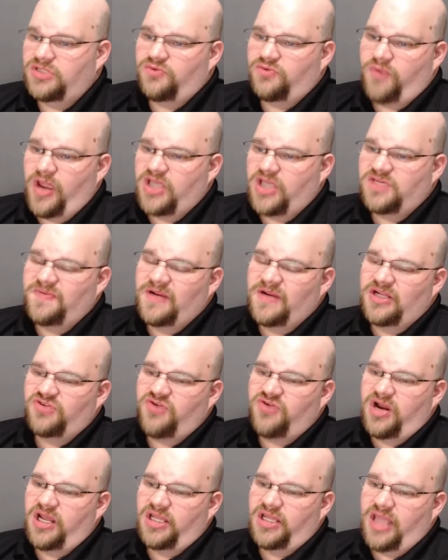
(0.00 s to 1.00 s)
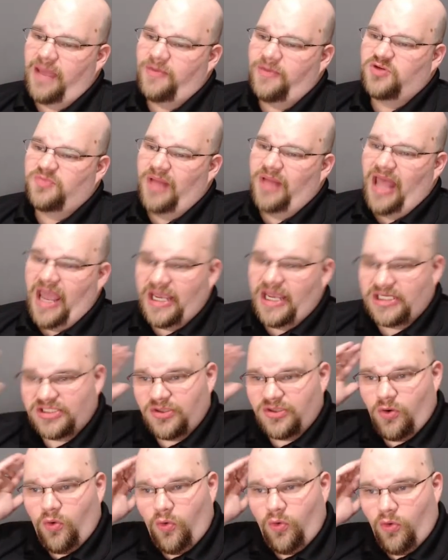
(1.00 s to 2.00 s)
a range penetrating damage
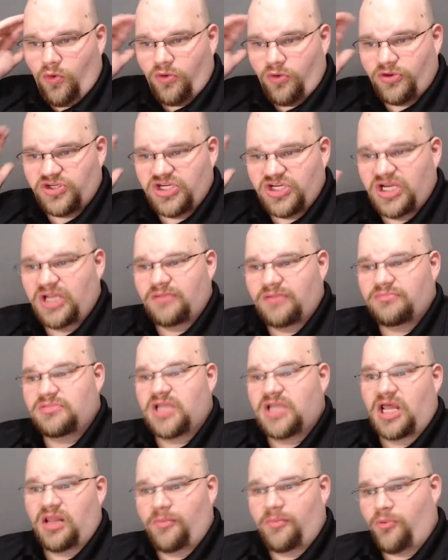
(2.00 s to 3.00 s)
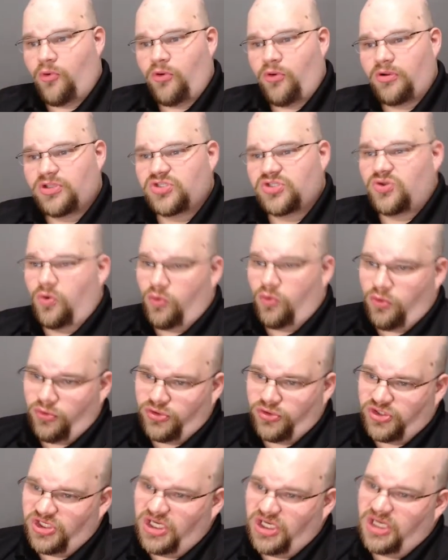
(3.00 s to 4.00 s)
blast, or she teleports, or
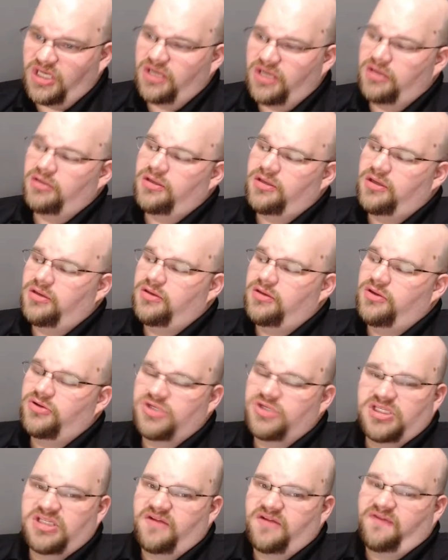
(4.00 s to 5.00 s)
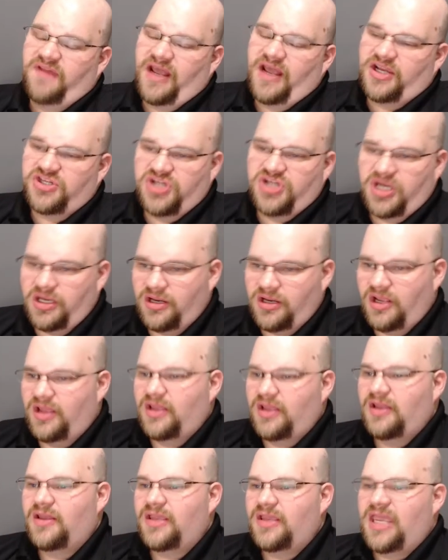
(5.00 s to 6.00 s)
she uses deflection.
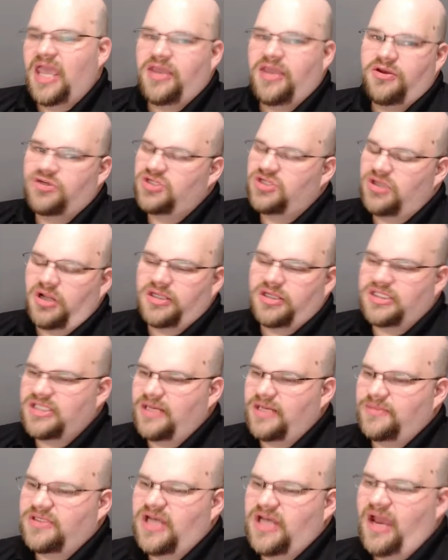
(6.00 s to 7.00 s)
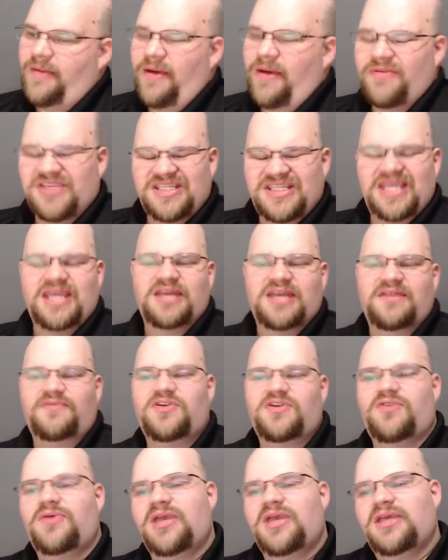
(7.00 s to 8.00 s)
Can't use it all at the same time. I was thinking of
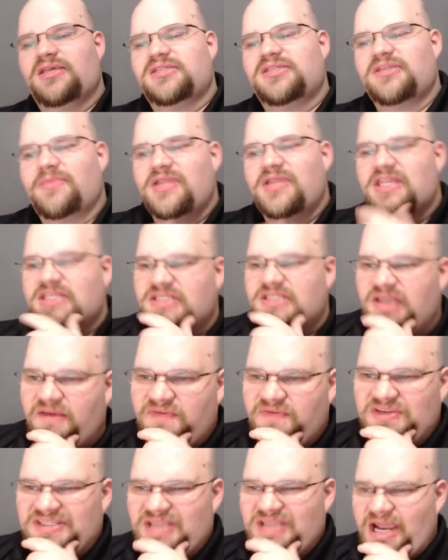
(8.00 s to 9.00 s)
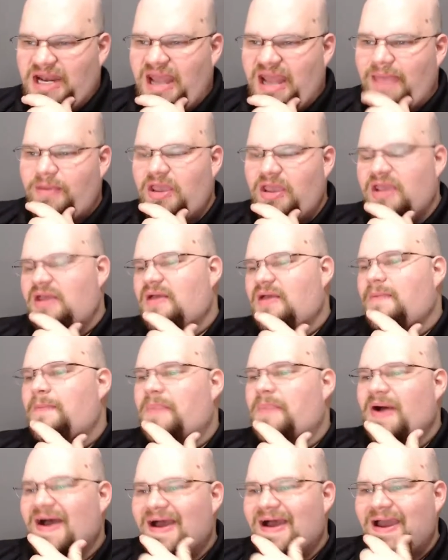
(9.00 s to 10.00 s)
doing some of this stuff as dynamic,
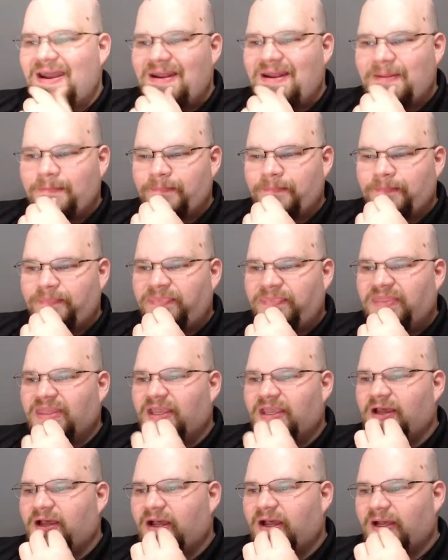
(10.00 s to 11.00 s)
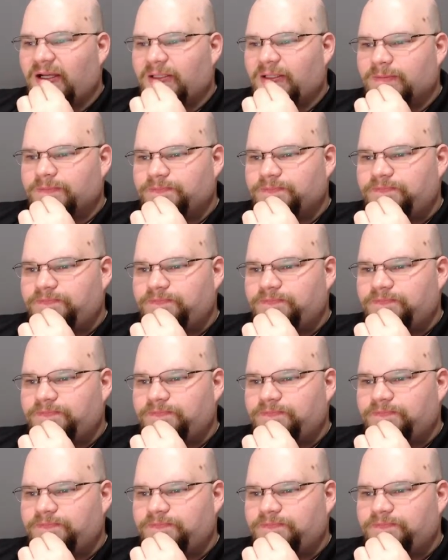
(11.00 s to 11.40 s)
but I